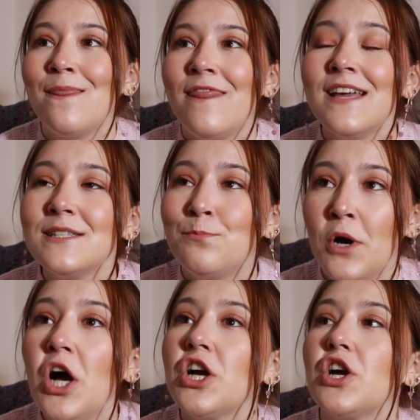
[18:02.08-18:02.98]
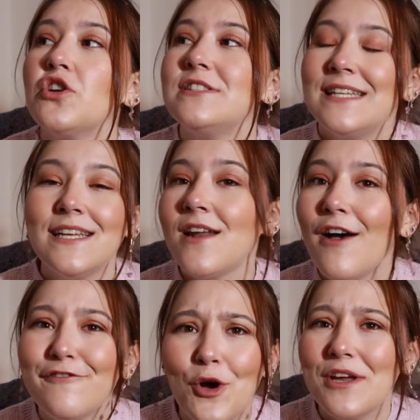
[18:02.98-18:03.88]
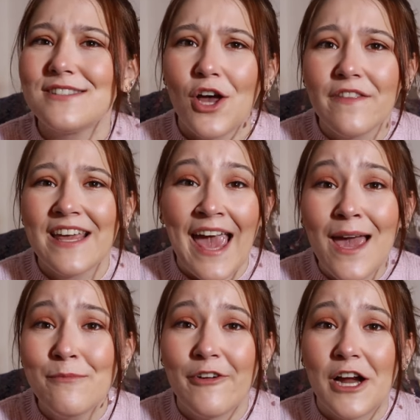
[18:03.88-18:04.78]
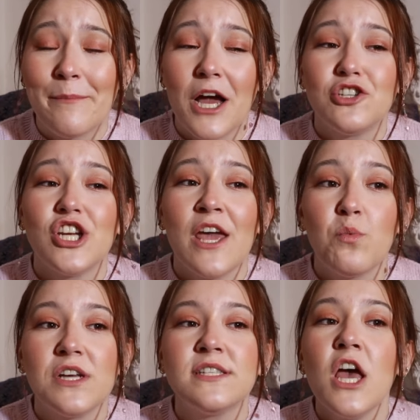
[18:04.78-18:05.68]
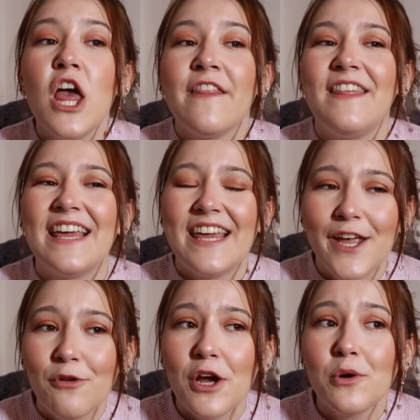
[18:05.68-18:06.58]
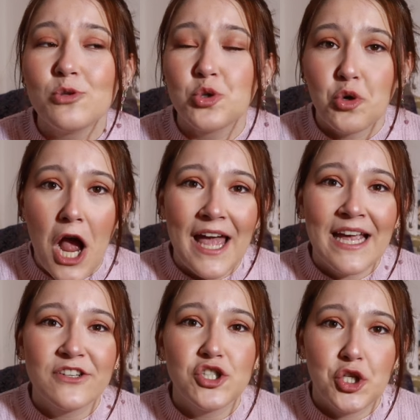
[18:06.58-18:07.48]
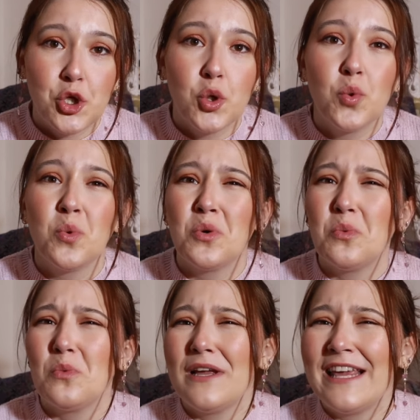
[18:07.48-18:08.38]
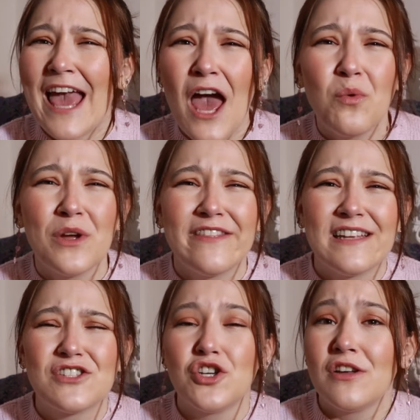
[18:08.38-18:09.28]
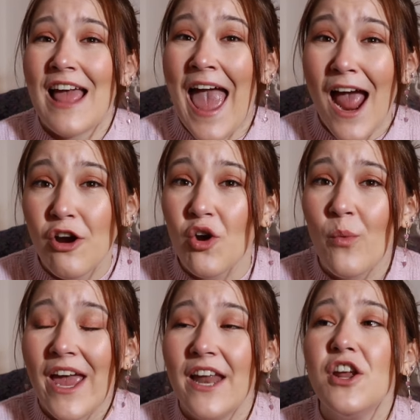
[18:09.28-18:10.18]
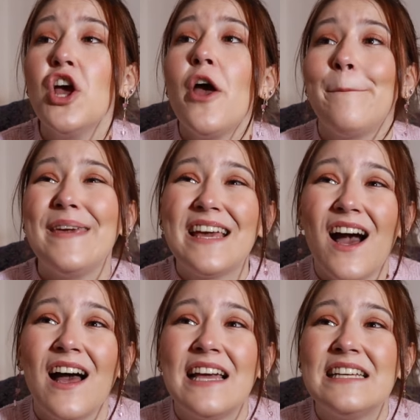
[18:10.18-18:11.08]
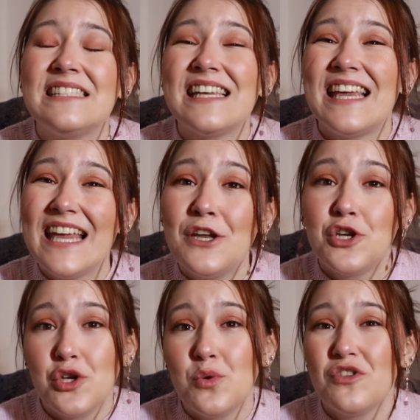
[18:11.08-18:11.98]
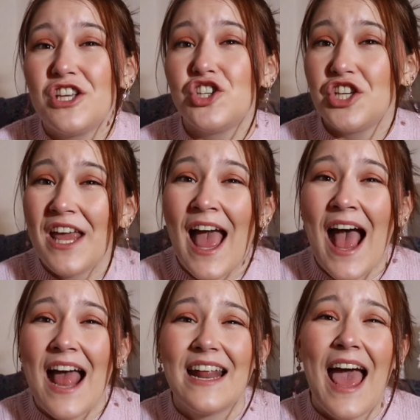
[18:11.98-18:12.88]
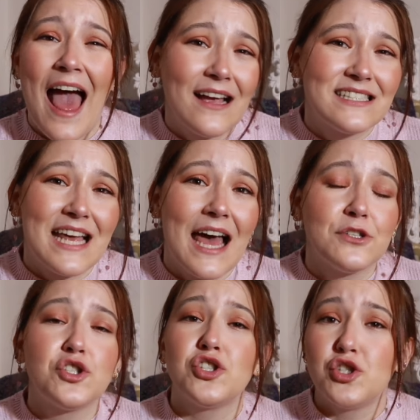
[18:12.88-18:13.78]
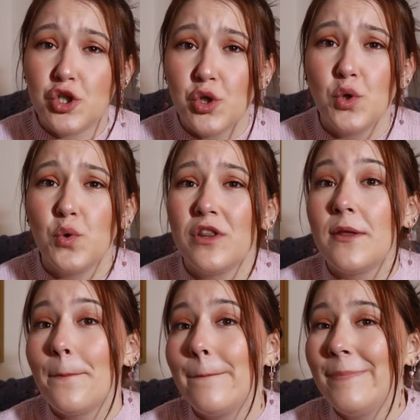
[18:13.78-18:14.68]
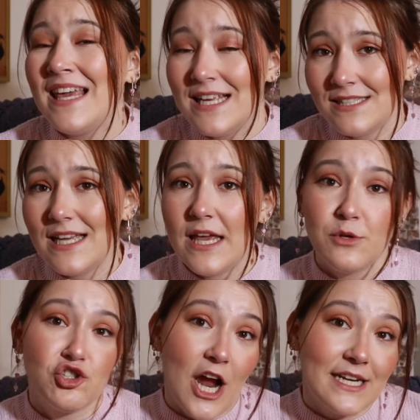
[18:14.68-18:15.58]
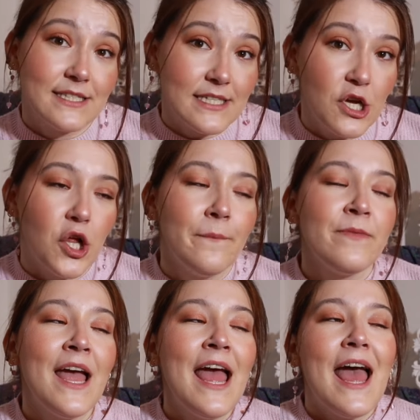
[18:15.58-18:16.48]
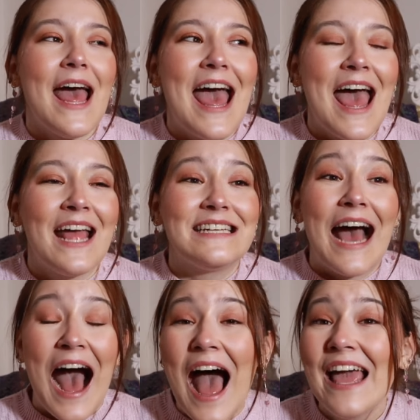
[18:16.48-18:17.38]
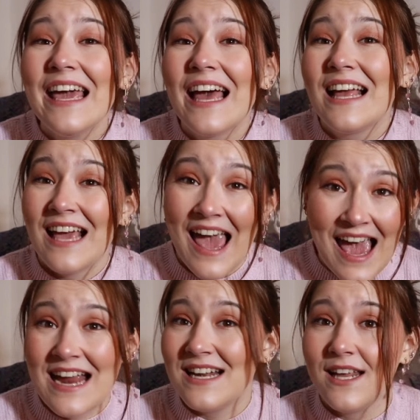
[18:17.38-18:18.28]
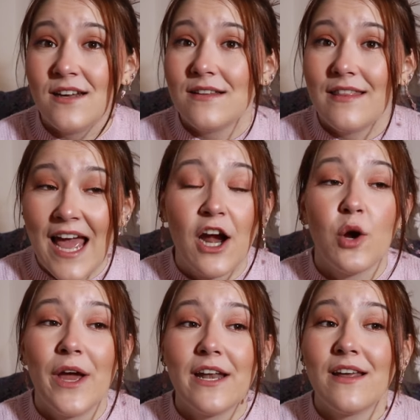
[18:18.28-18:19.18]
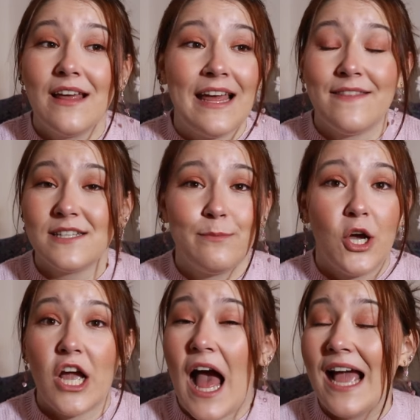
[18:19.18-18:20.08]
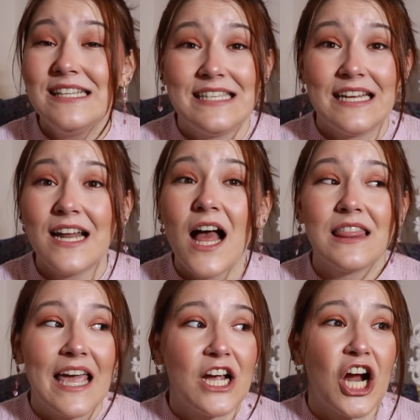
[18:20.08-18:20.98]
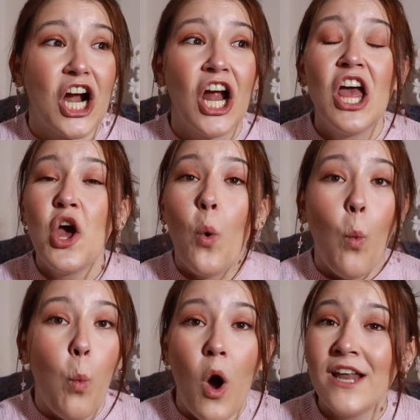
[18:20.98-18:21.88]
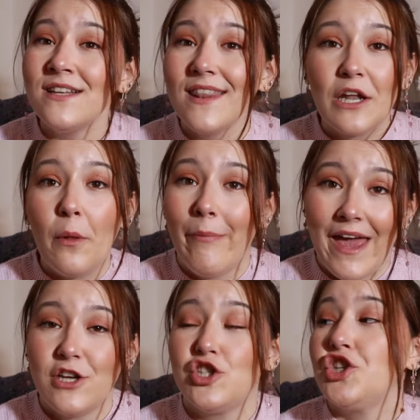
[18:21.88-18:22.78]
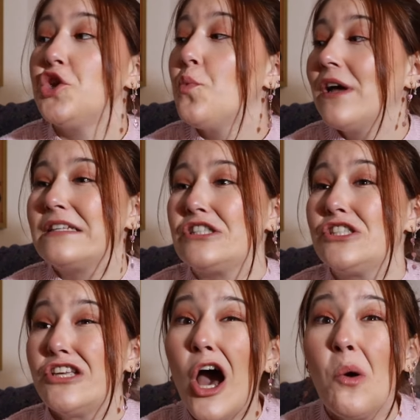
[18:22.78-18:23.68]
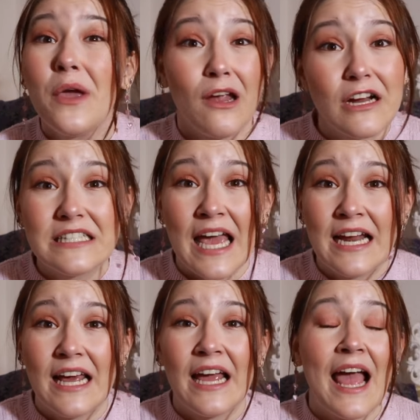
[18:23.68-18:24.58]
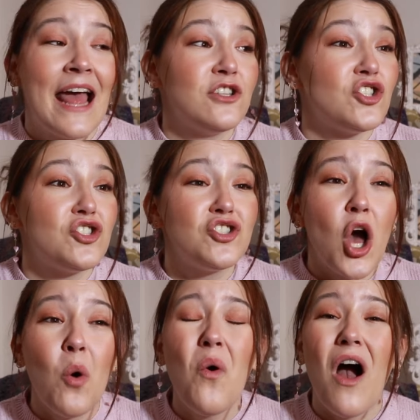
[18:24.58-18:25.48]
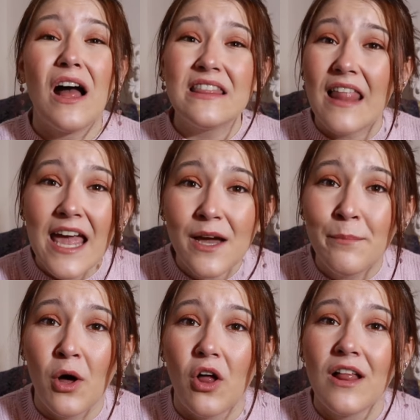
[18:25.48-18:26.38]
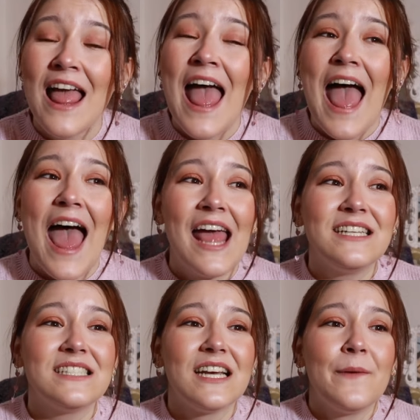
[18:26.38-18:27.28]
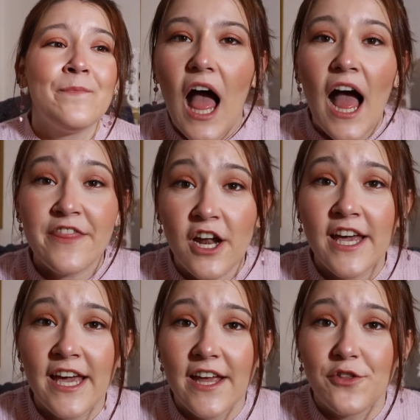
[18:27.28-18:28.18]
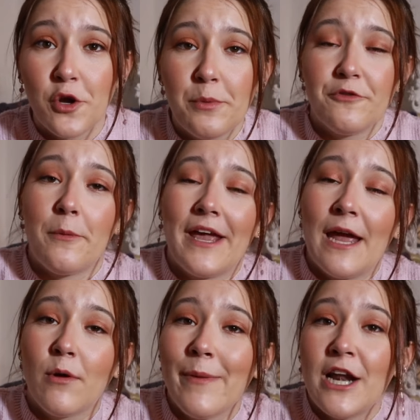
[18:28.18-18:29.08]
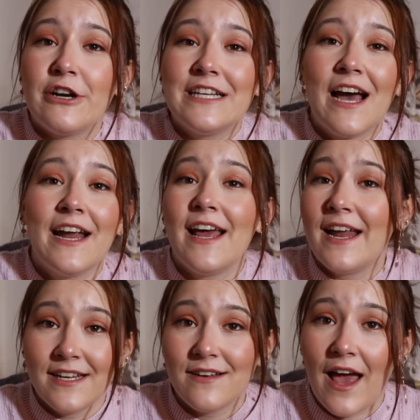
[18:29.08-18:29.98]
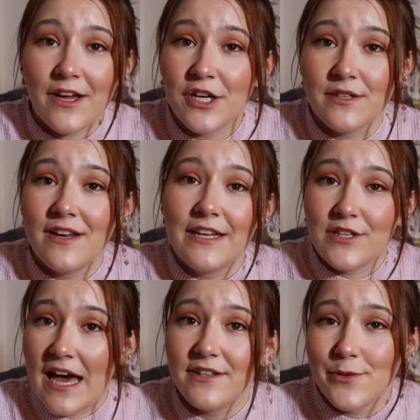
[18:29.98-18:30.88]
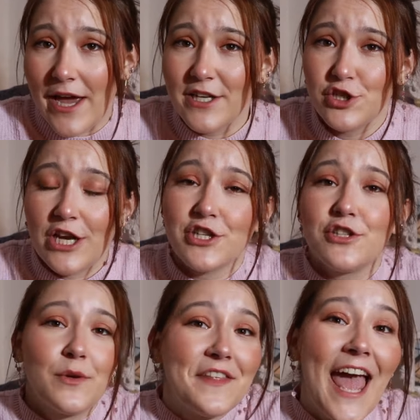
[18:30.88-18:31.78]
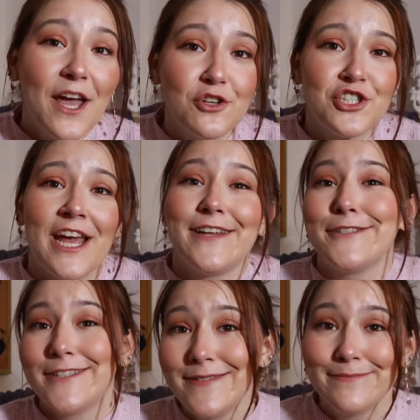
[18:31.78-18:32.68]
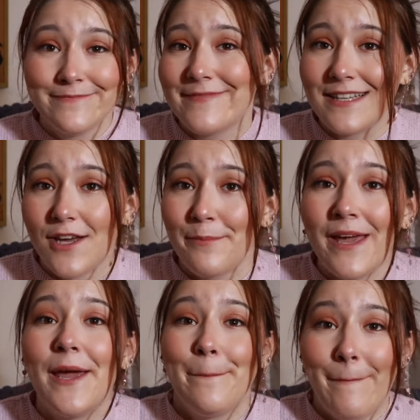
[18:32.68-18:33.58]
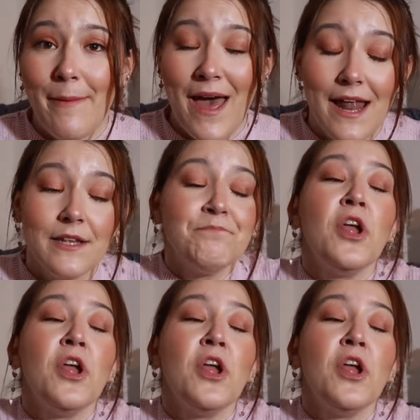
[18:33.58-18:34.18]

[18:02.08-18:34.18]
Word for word: And this book did not focus on the game very much. It was the hero trying to get with this heroine because he knew that she had access to the piece that he was trying to steal. And I hated the heroine in this book. I did not like her one little bit. She was so irritating and so unlikable, and I thought I could get through it before my camera battery died, and it, I couldn't. It died, so I had to change it. So the angle changed. That's on me. My bad.